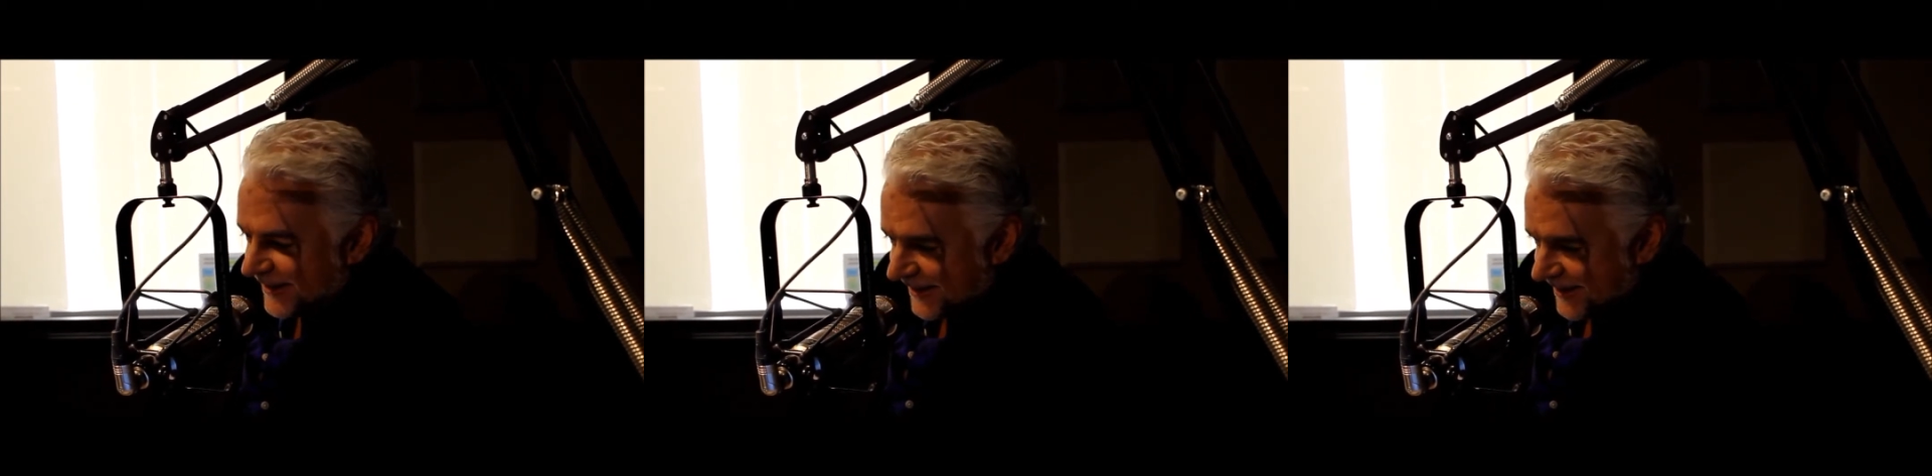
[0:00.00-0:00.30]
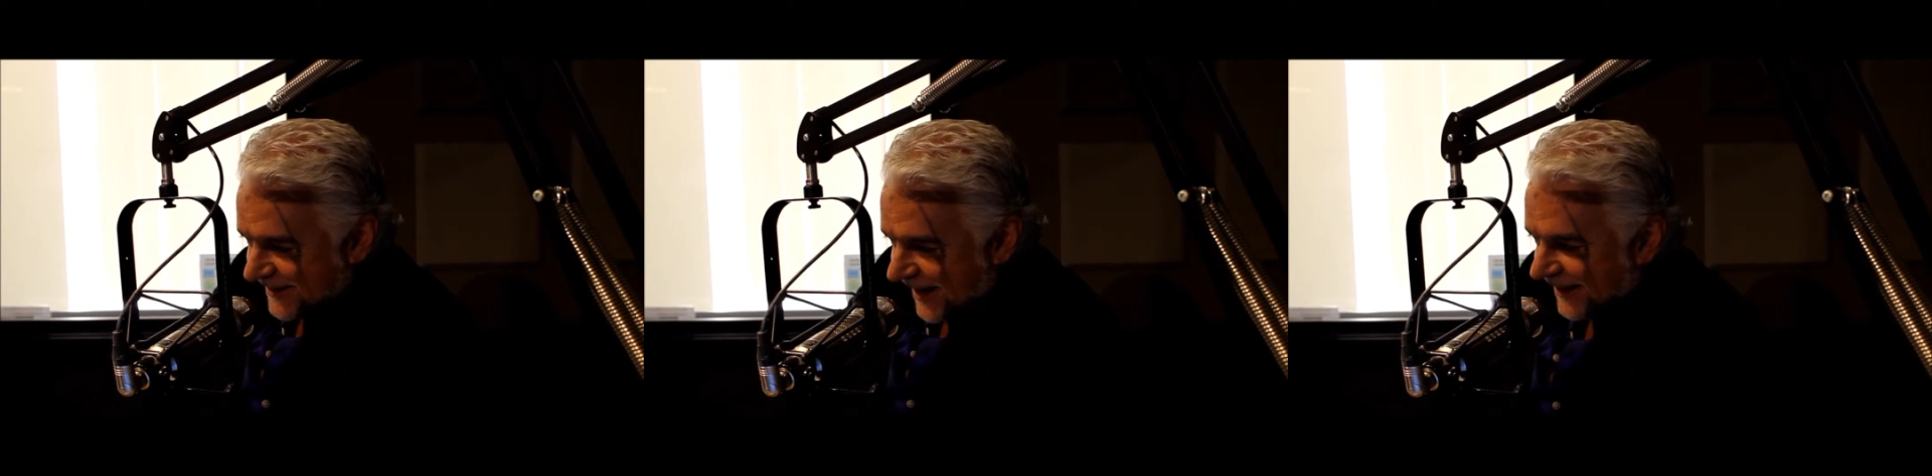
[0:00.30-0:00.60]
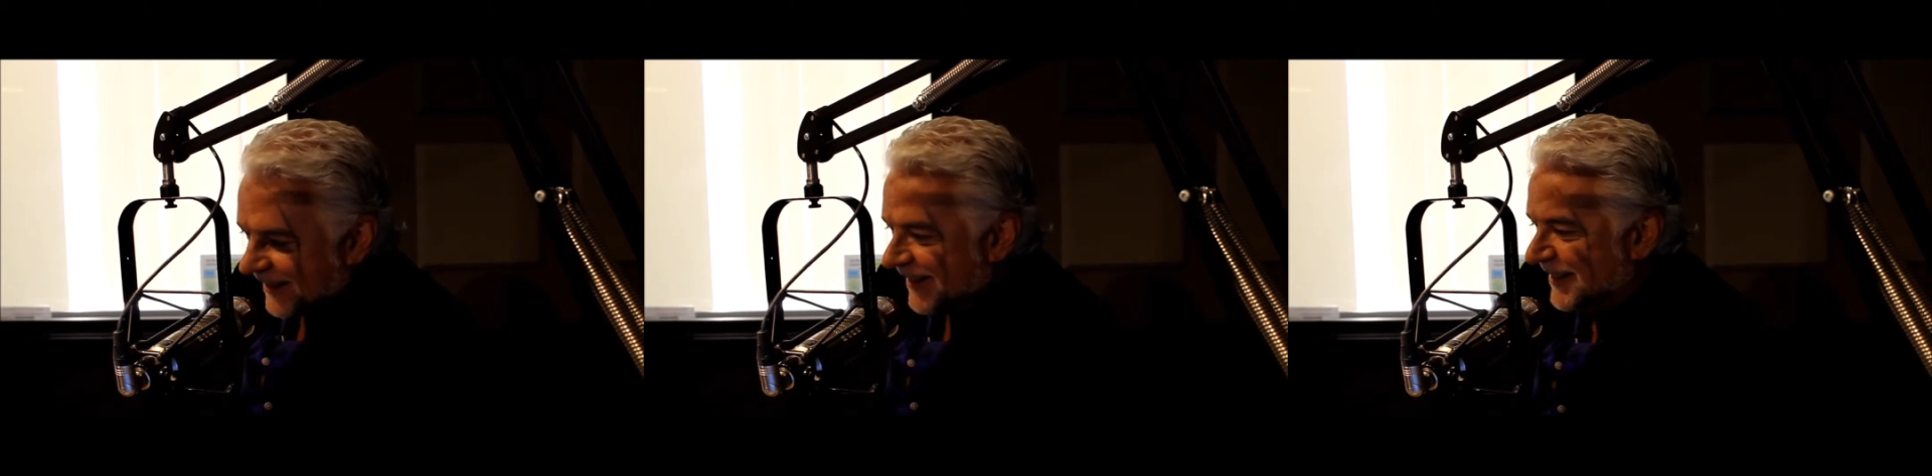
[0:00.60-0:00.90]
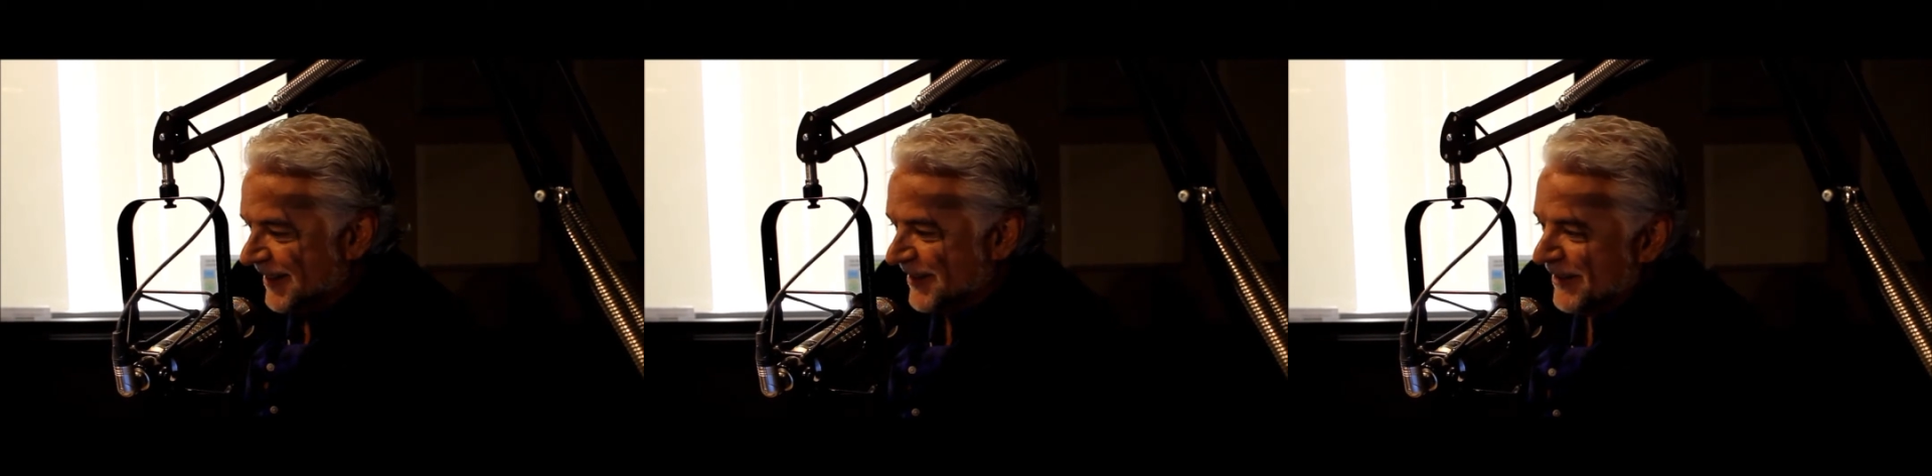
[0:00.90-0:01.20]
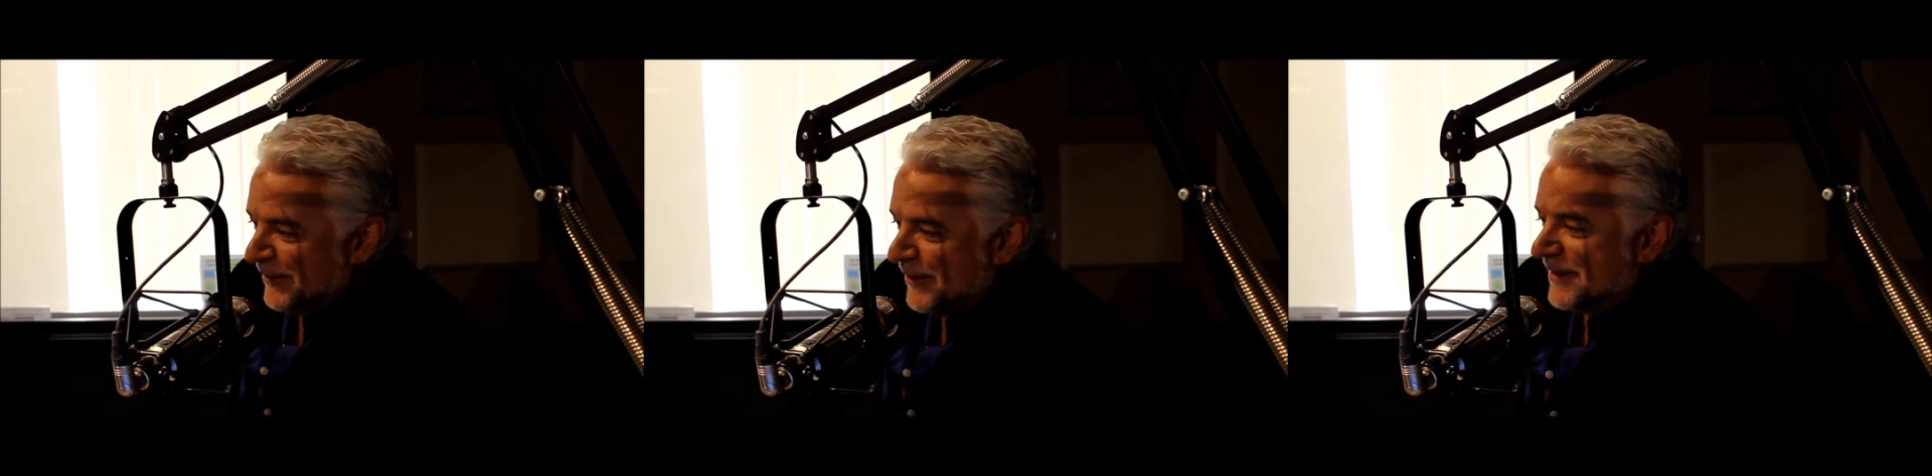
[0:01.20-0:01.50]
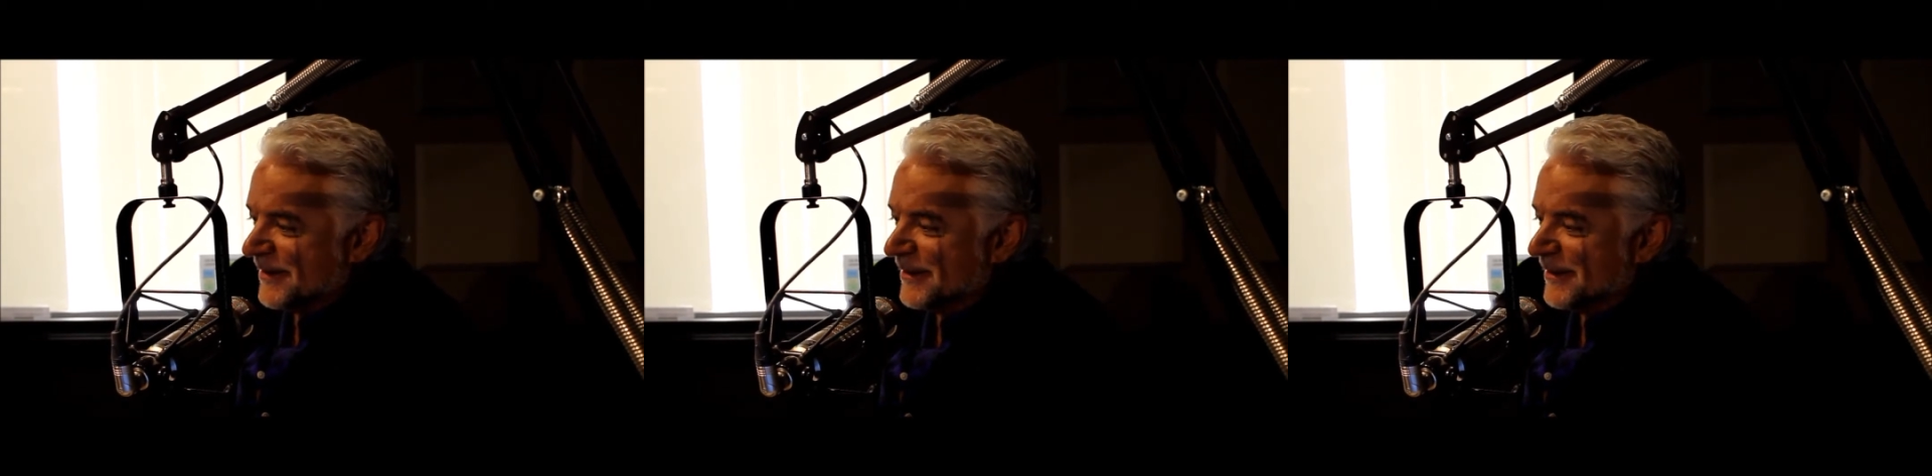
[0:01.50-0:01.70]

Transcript: as elegant as it looks.